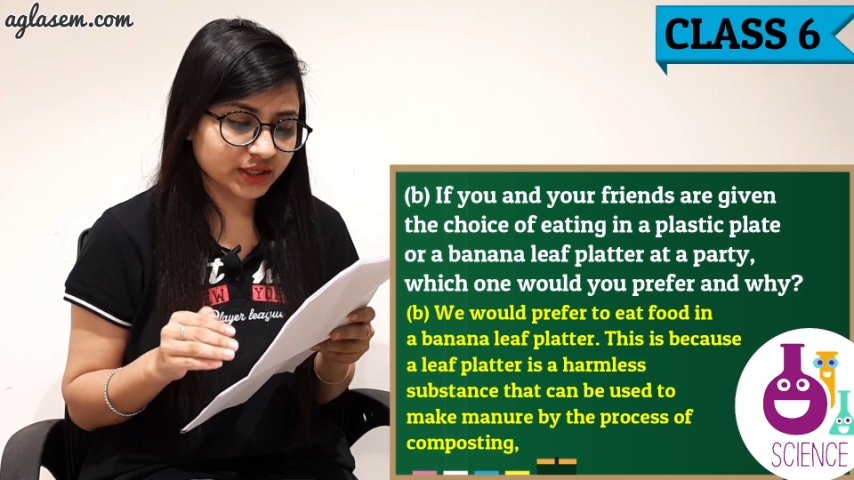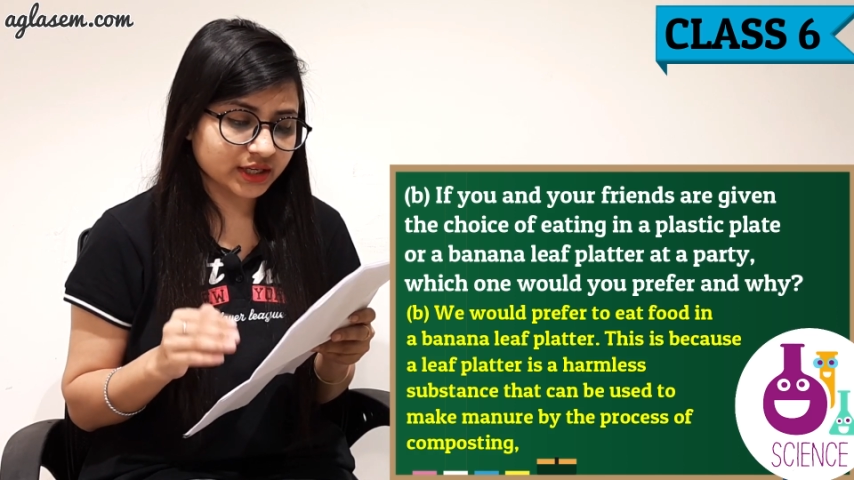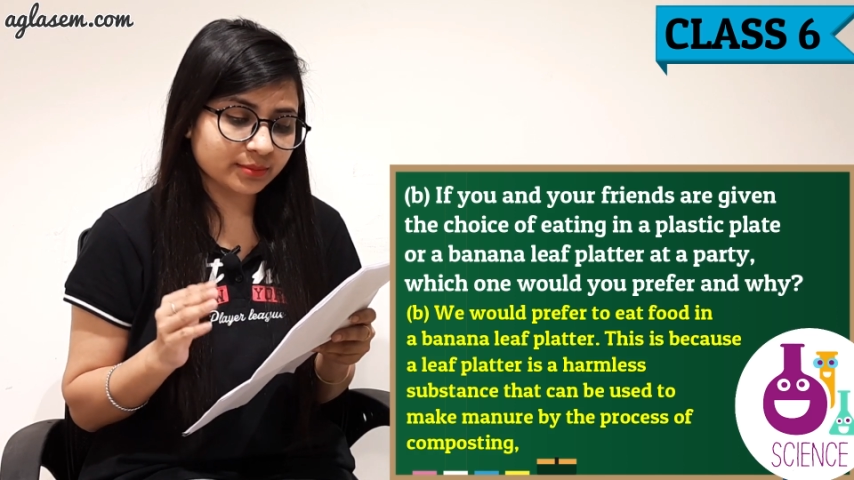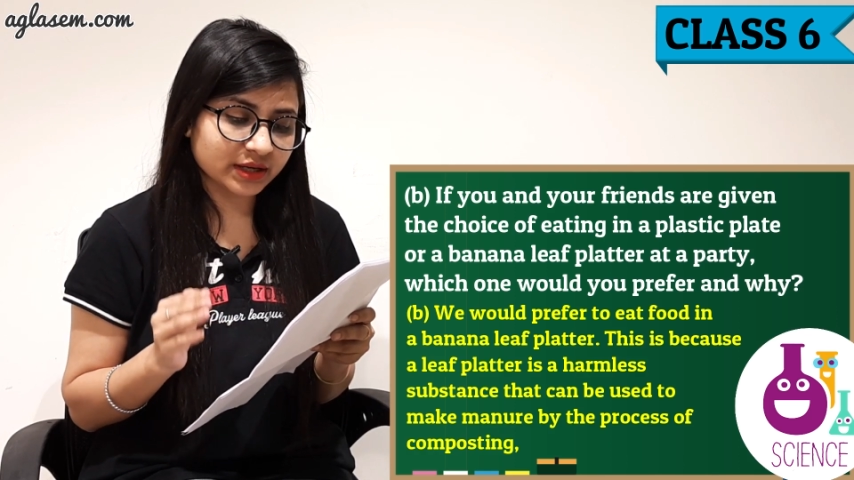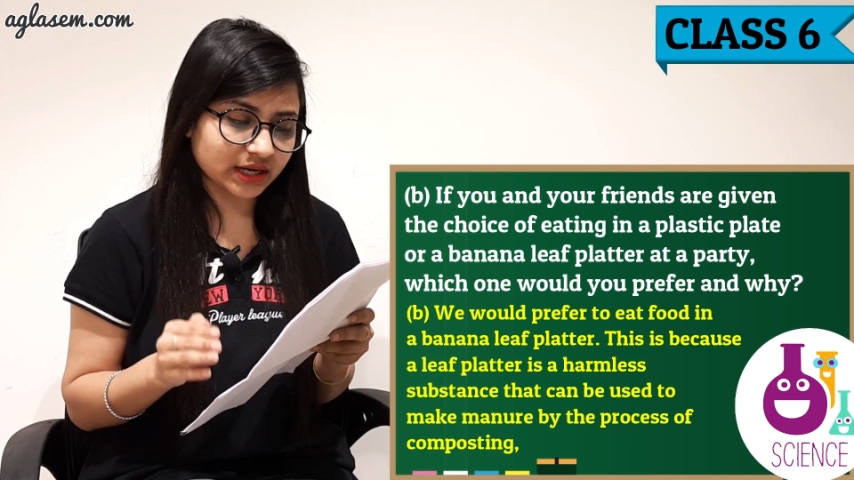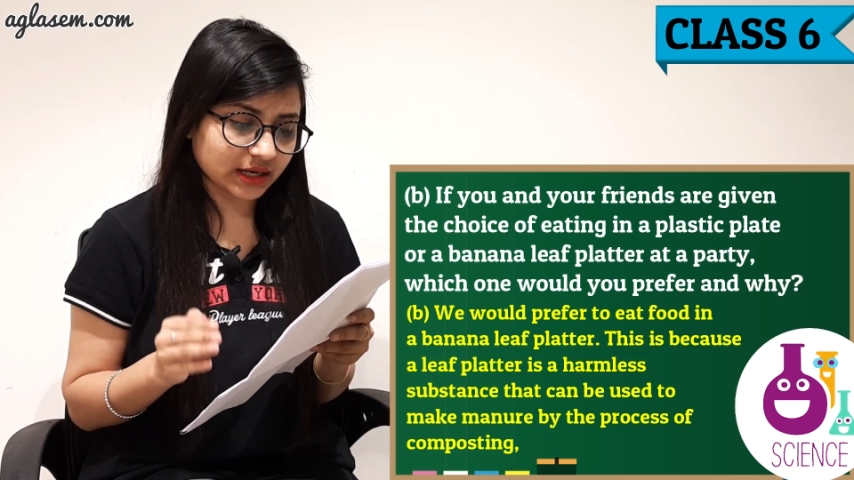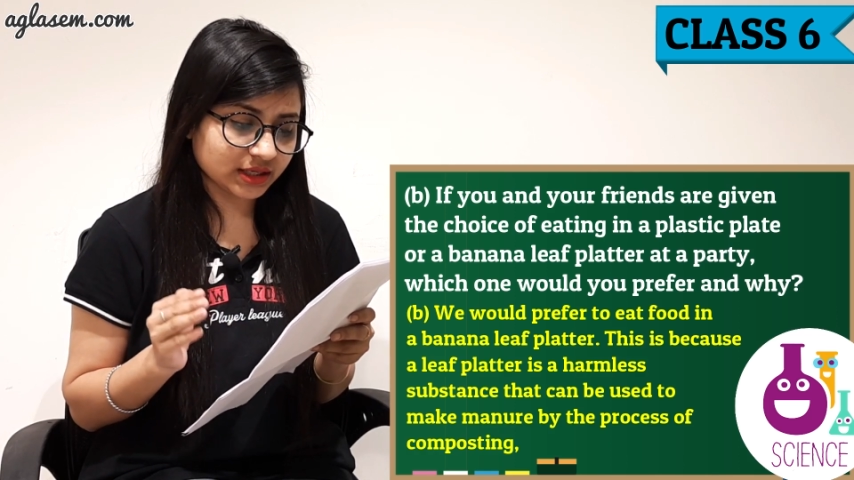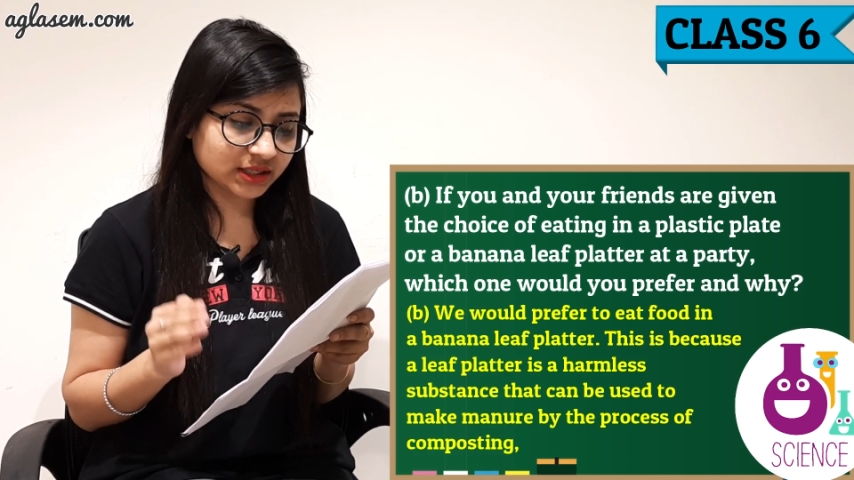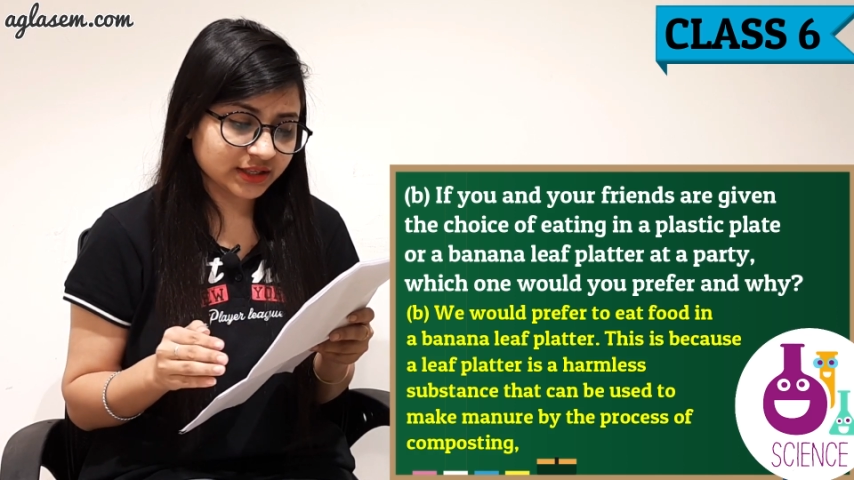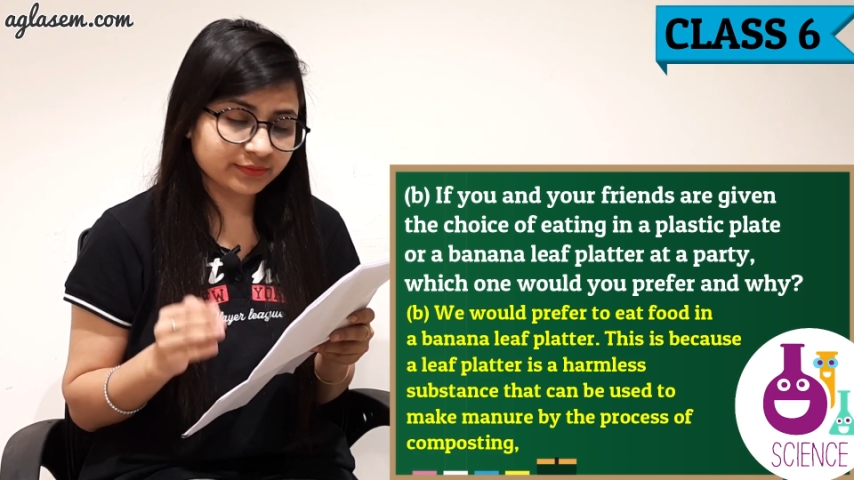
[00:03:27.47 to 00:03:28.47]
in a
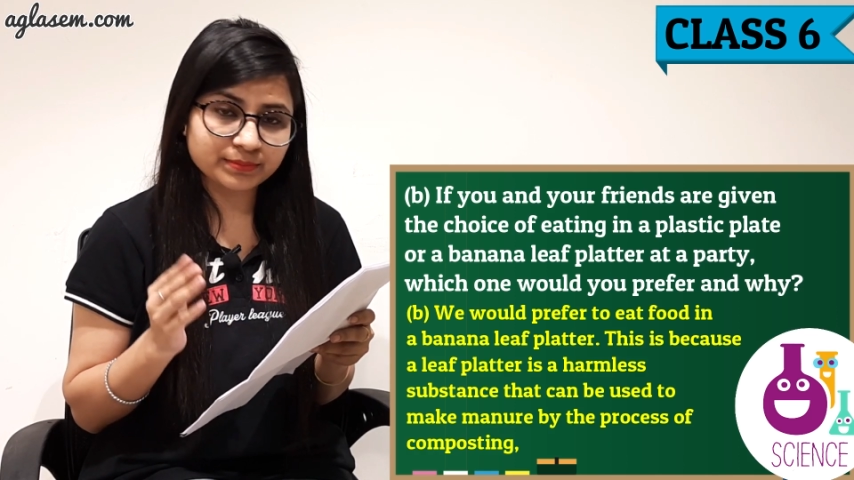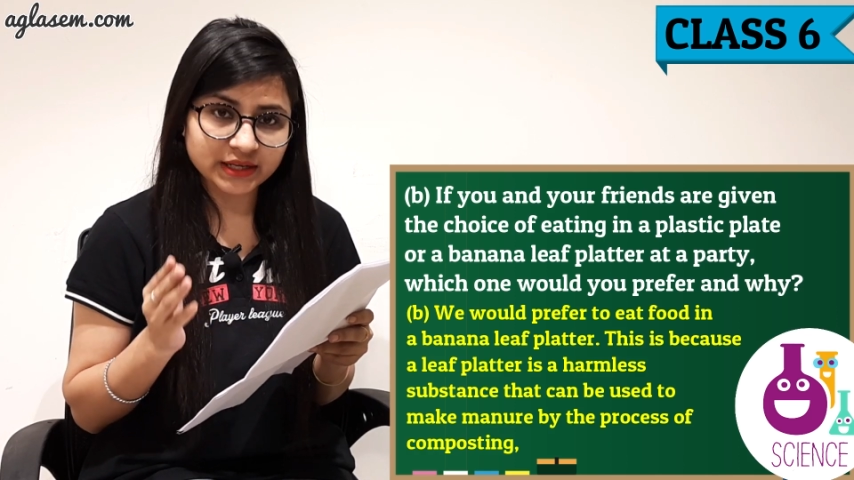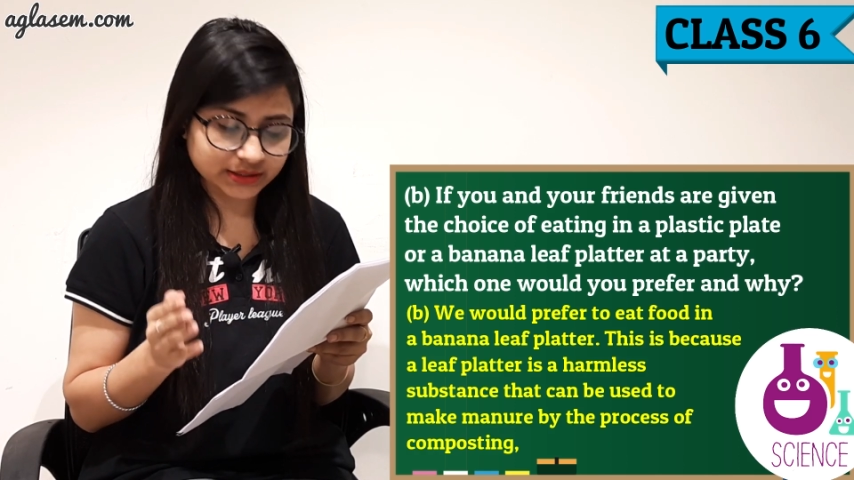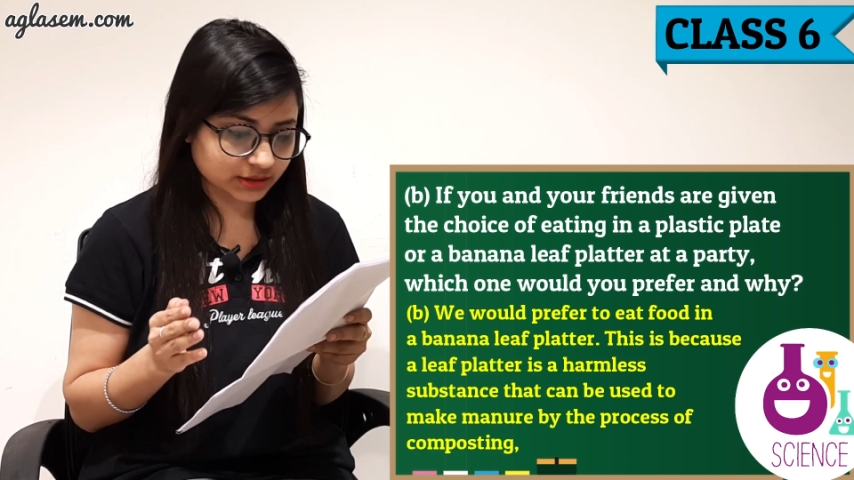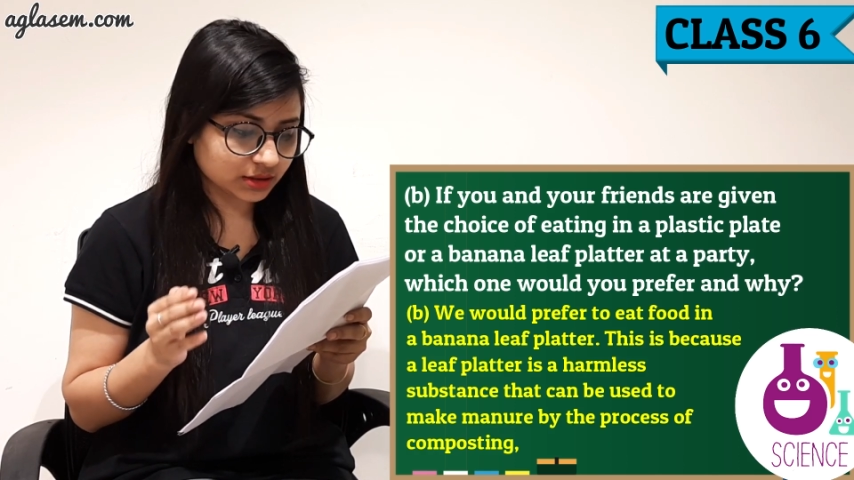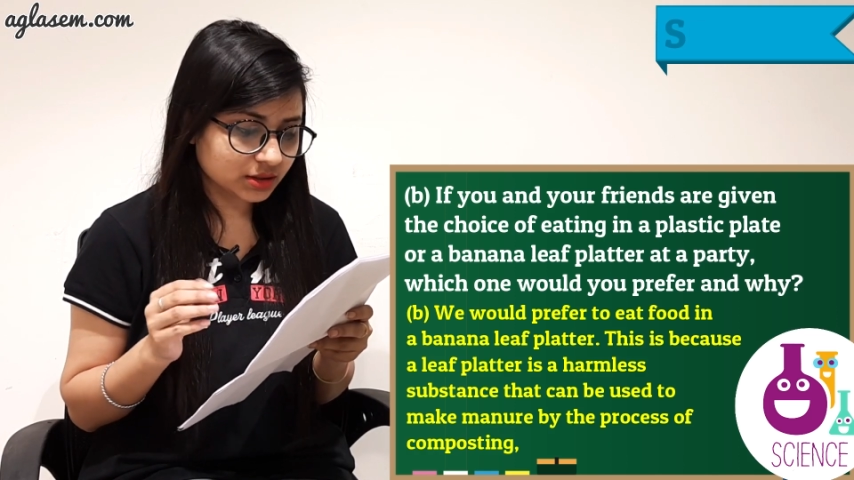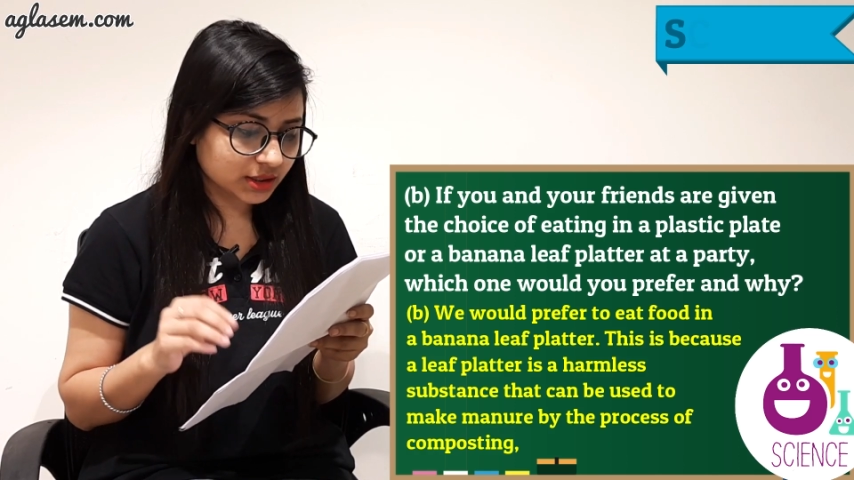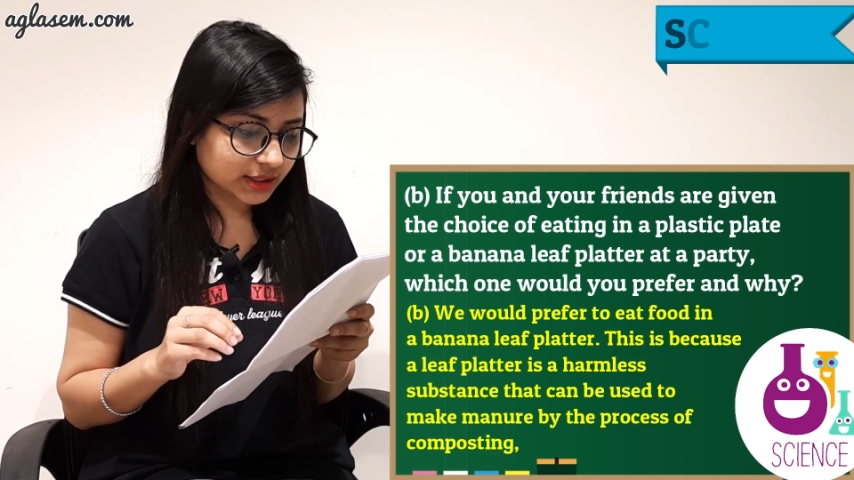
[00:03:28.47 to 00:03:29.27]
banana leaf platter.